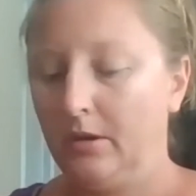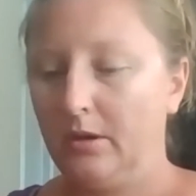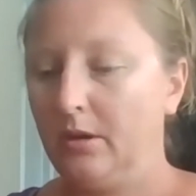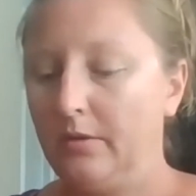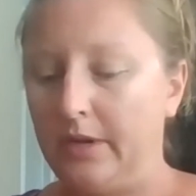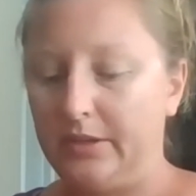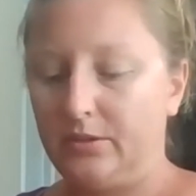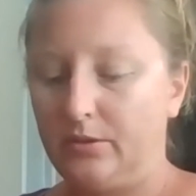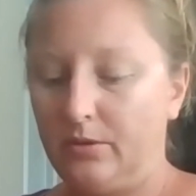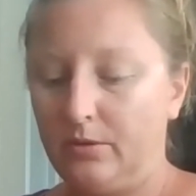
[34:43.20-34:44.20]
All right,
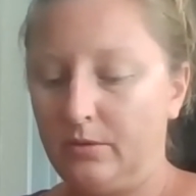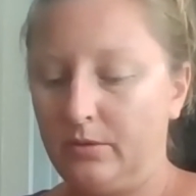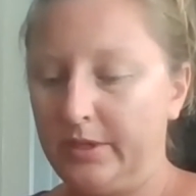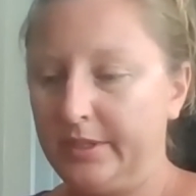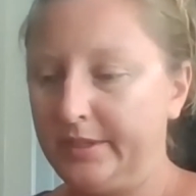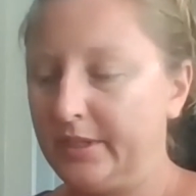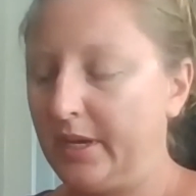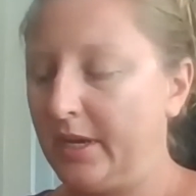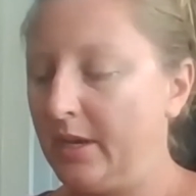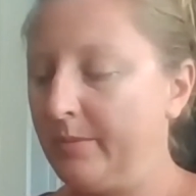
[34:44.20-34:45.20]
so this
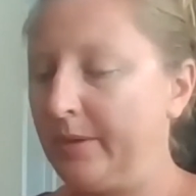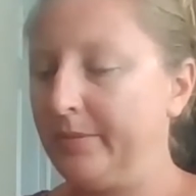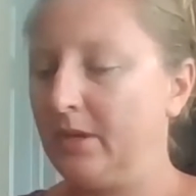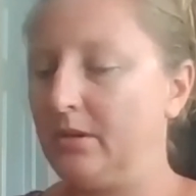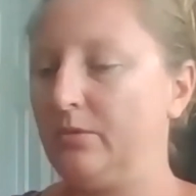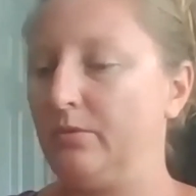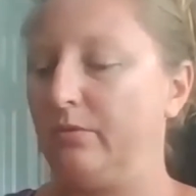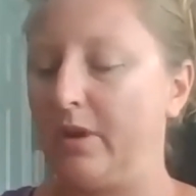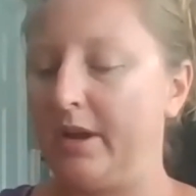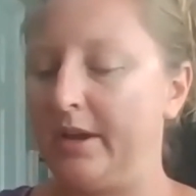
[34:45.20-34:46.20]
time I'm gonna
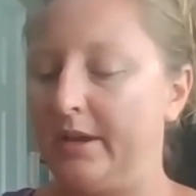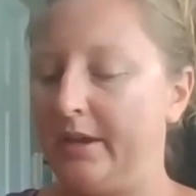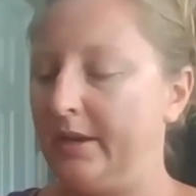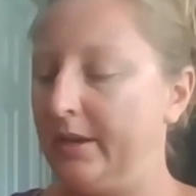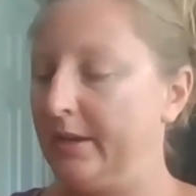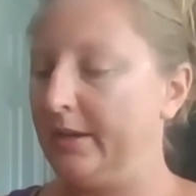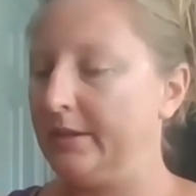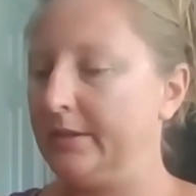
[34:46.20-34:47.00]
write